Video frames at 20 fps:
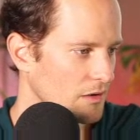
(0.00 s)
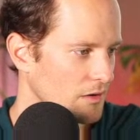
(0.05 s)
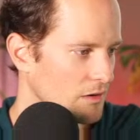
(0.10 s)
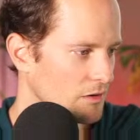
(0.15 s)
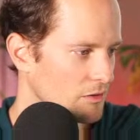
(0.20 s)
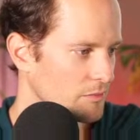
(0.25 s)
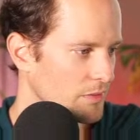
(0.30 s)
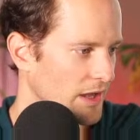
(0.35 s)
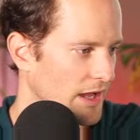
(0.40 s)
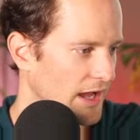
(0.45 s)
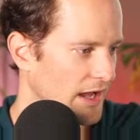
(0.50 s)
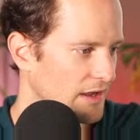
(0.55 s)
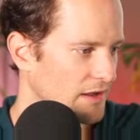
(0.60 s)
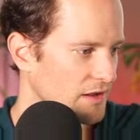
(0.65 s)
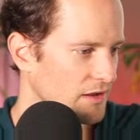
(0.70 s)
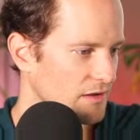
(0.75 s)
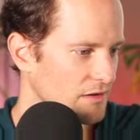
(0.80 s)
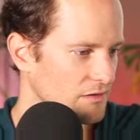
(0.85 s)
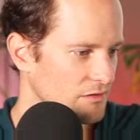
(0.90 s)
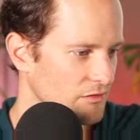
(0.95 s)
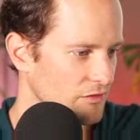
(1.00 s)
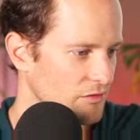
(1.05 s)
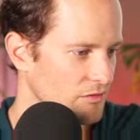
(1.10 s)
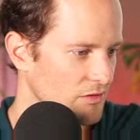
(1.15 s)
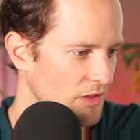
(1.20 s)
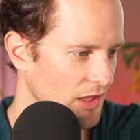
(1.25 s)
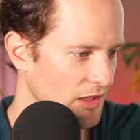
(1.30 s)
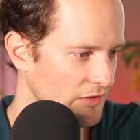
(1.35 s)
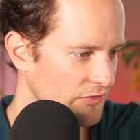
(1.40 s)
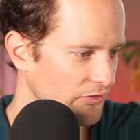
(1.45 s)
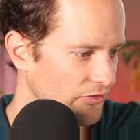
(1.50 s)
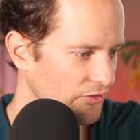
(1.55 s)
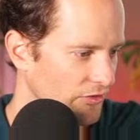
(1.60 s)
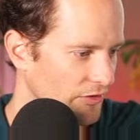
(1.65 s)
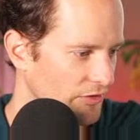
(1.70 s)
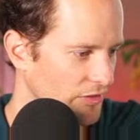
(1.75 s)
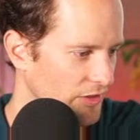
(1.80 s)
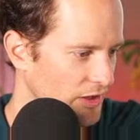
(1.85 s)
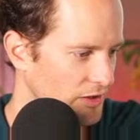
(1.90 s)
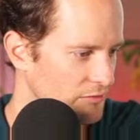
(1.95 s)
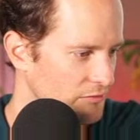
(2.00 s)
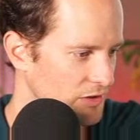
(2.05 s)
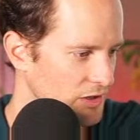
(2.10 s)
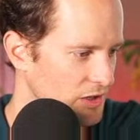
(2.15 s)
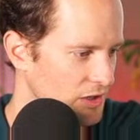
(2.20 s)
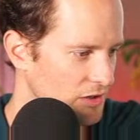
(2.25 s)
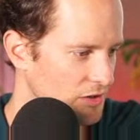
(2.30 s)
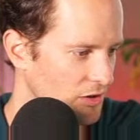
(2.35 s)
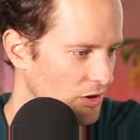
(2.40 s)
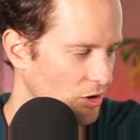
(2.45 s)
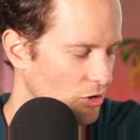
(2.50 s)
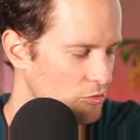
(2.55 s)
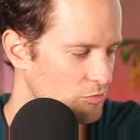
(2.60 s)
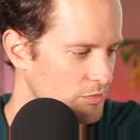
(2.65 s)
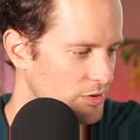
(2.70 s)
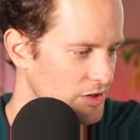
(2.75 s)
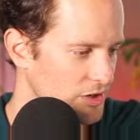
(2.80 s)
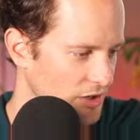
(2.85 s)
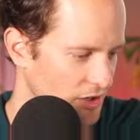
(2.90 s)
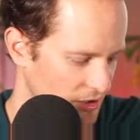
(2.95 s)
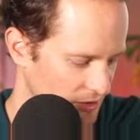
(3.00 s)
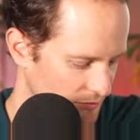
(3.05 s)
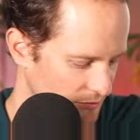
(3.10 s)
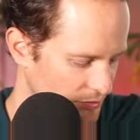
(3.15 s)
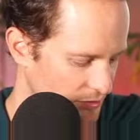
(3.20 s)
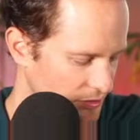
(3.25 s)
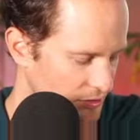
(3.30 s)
go back, do this, then we can open up